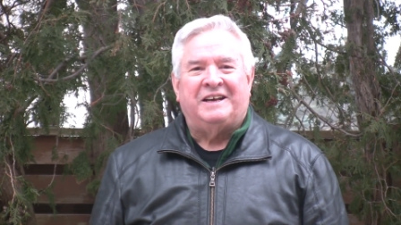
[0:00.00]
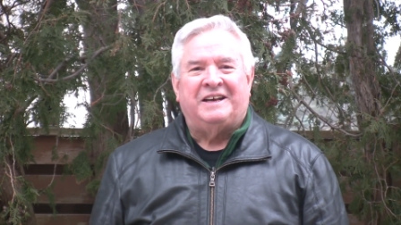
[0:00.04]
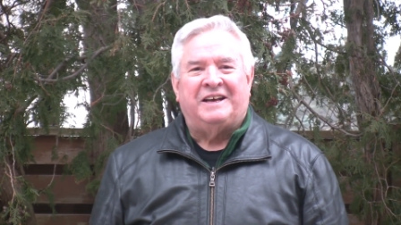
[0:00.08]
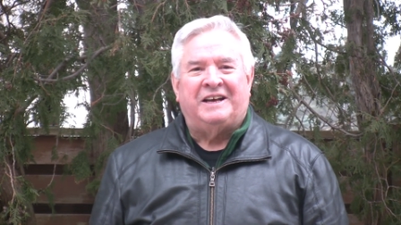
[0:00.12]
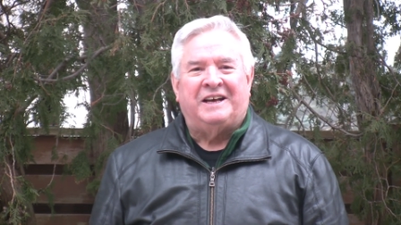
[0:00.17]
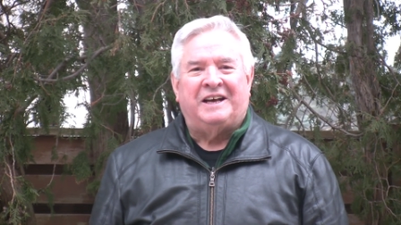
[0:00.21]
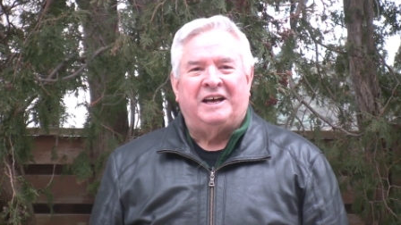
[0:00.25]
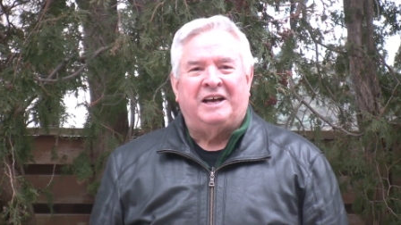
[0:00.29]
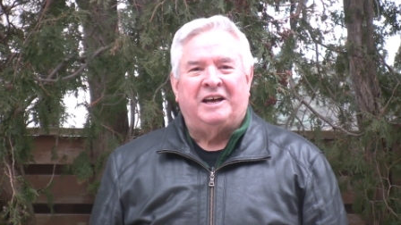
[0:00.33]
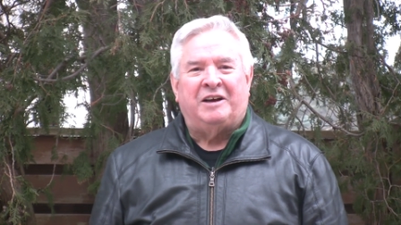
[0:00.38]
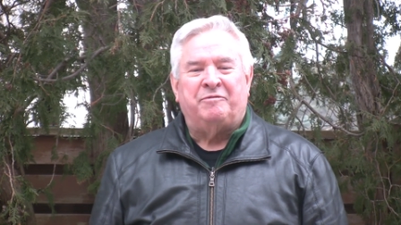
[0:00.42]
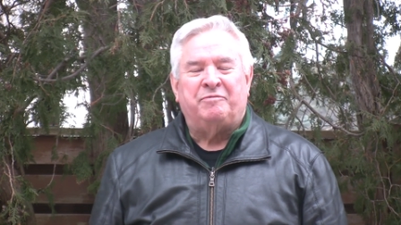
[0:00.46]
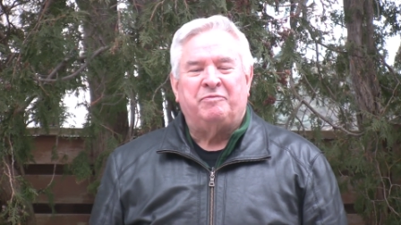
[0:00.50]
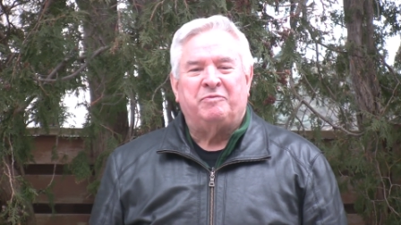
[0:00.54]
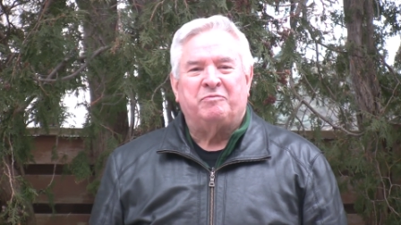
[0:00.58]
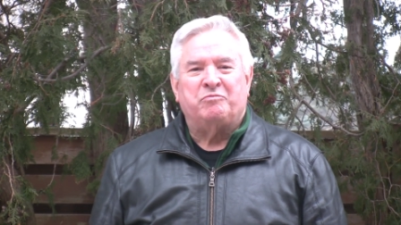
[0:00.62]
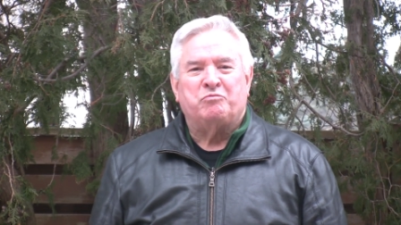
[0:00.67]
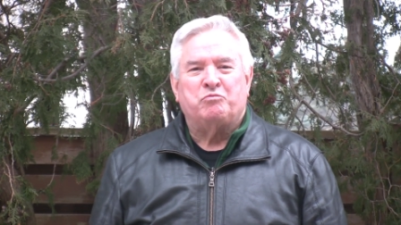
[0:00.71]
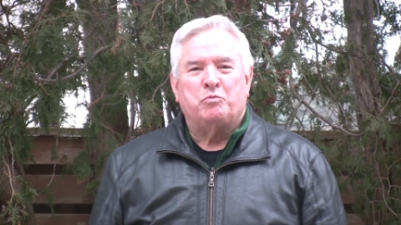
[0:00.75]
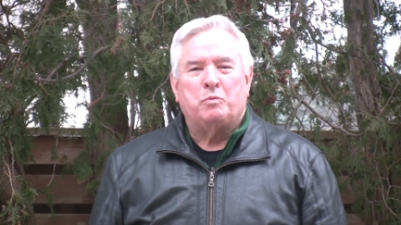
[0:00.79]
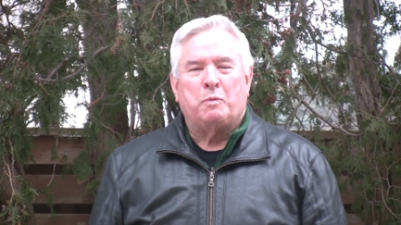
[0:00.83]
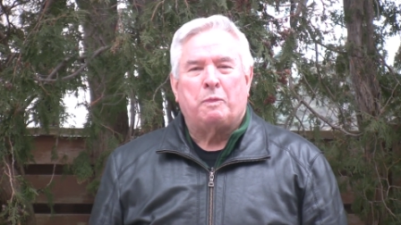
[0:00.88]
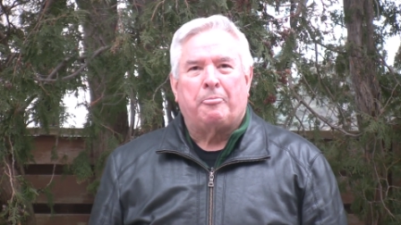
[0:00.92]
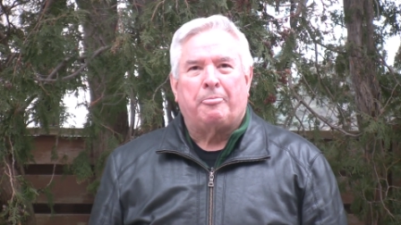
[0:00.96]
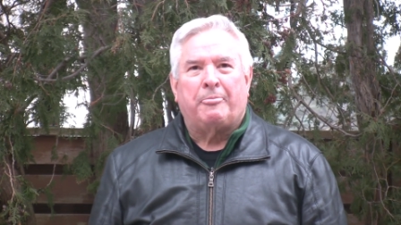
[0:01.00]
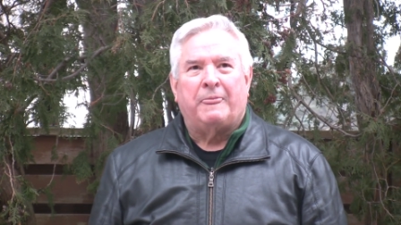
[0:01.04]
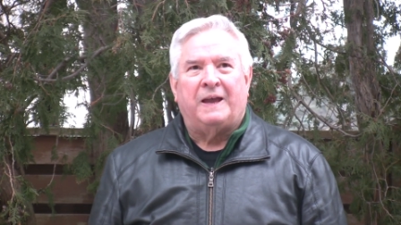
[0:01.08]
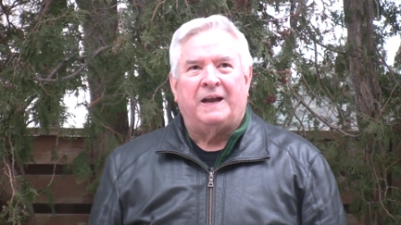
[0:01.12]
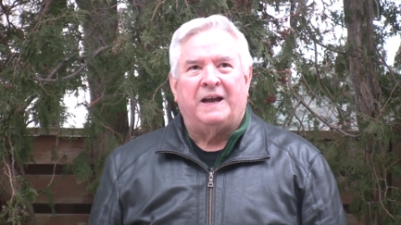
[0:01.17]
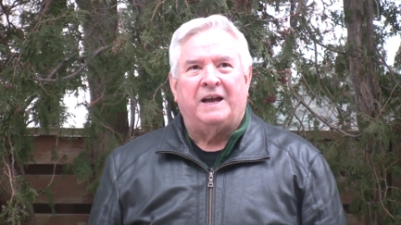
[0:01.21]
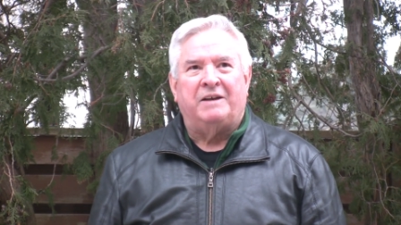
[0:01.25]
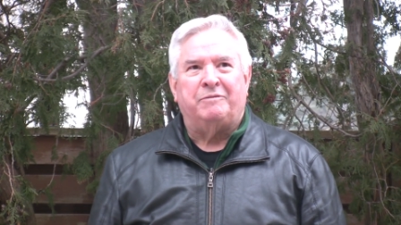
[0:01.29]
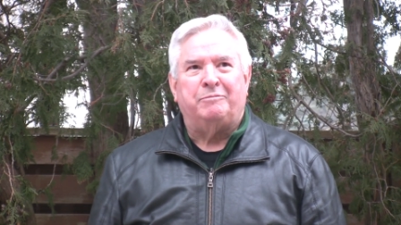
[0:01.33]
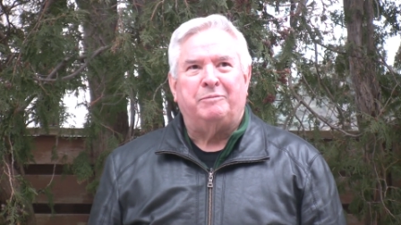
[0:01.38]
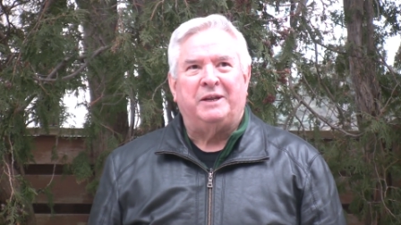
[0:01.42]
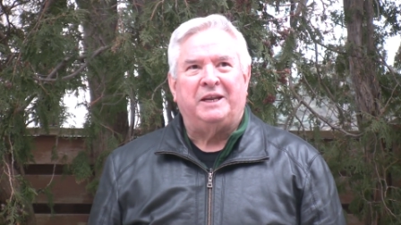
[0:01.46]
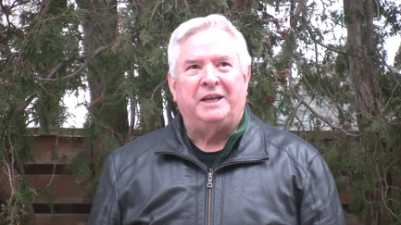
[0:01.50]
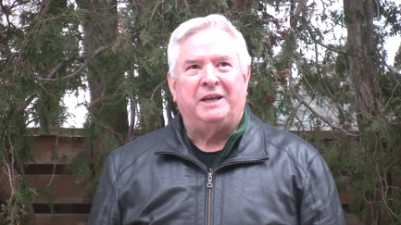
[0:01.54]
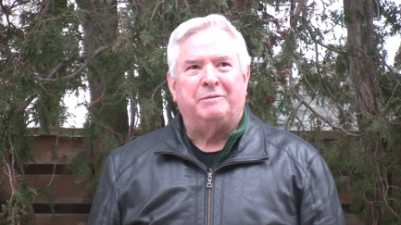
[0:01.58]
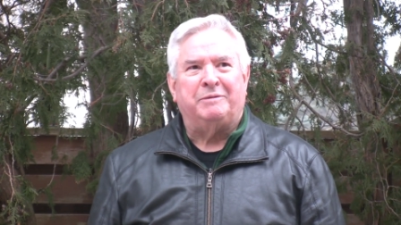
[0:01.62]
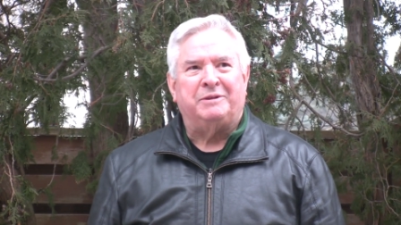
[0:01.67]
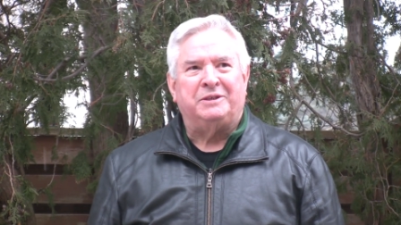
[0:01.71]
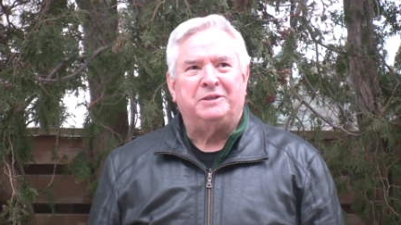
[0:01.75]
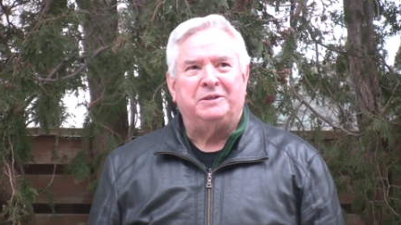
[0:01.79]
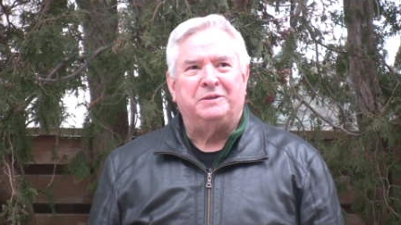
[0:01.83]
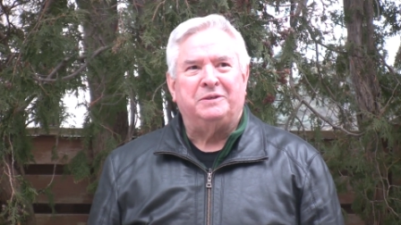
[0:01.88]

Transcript: Uh, I've been able